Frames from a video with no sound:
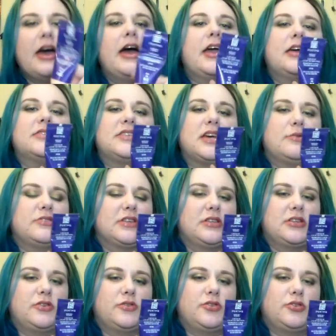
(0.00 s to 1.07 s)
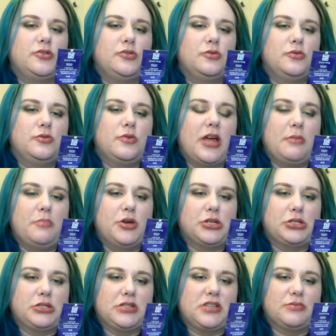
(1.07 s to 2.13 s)
I guess I was a little too
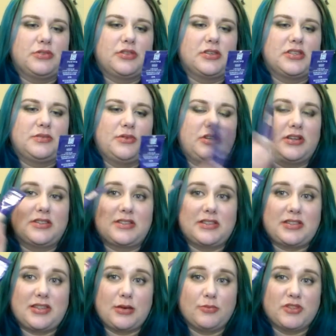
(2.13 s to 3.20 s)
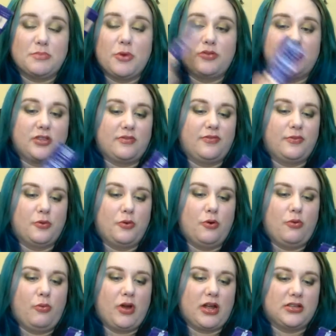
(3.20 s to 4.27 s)
ambitious with this one because this thing was mostly
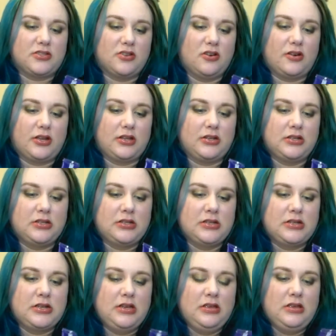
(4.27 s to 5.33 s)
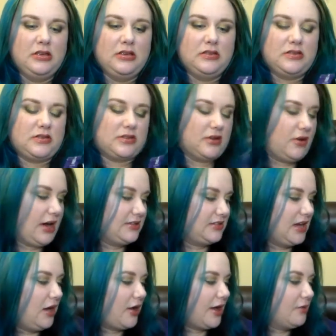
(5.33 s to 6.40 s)
full when I started. So I
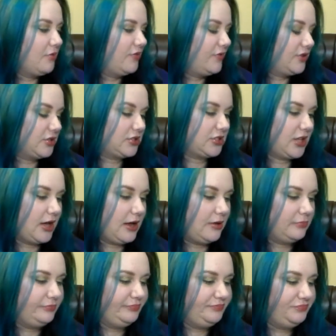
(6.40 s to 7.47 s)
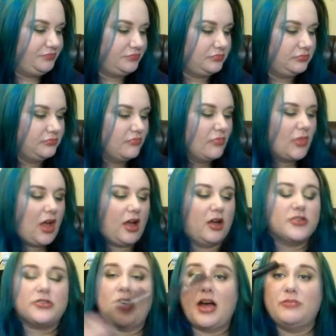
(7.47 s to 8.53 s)
doubt I will finish that. I
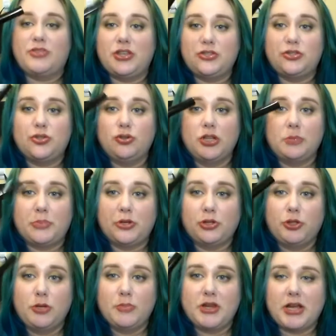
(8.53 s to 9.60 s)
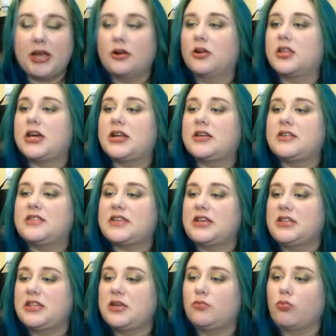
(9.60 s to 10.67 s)
also have the Julep Illuminator that is
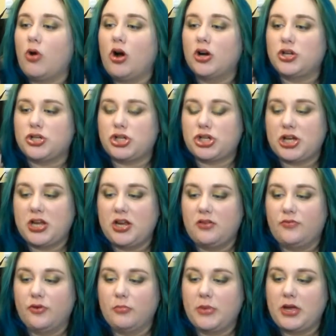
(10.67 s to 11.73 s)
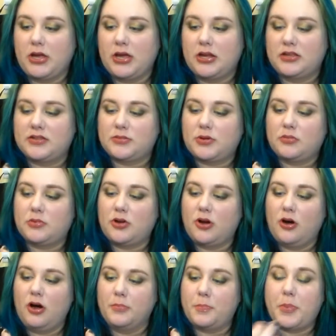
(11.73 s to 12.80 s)
in the wrong shade for me. It is
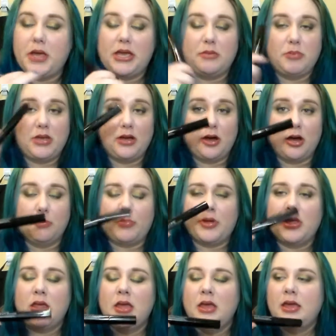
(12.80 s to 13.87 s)
called Pick Me Up,